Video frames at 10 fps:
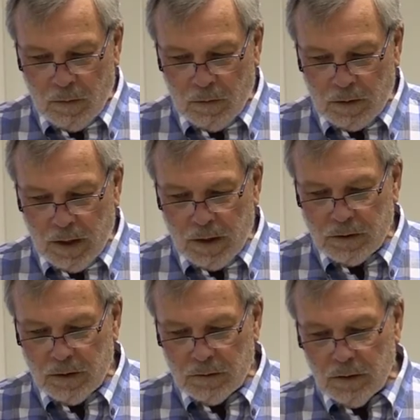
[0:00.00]
Okay,
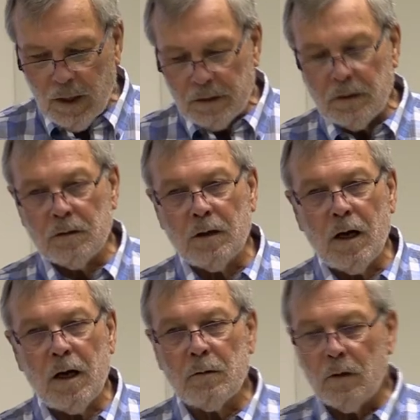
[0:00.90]
so this is
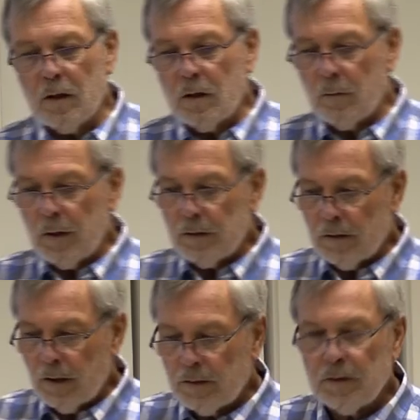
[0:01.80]
1909. We're on our way to
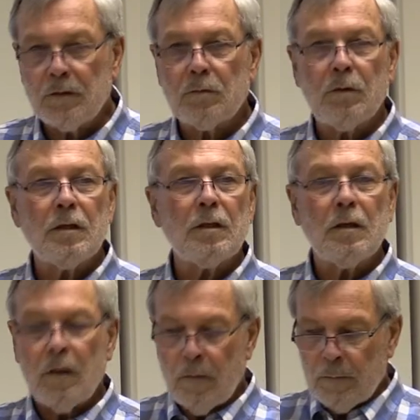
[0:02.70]
1920.